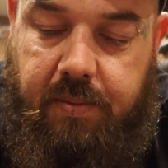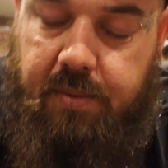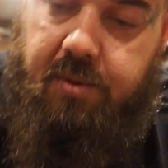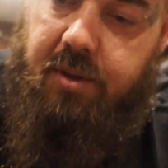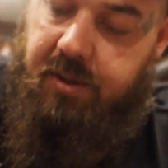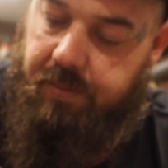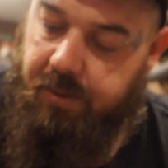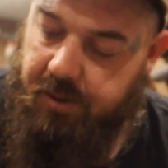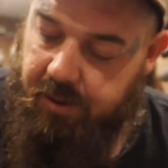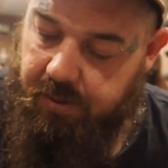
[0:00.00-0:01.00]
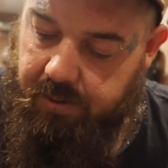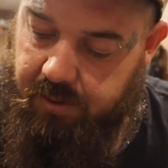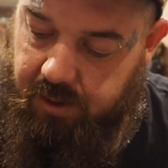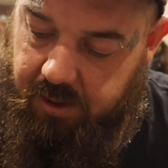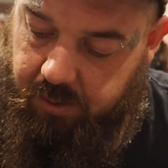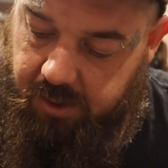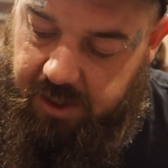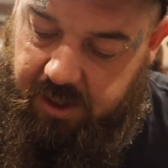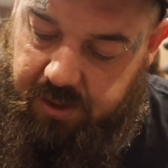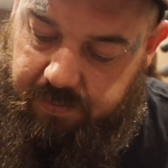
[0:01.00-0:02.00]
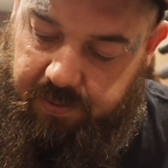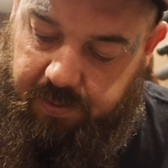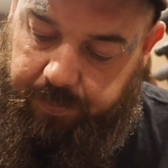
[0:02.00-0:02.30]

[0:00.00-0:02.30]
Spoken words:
drag on, you want to add a nymph.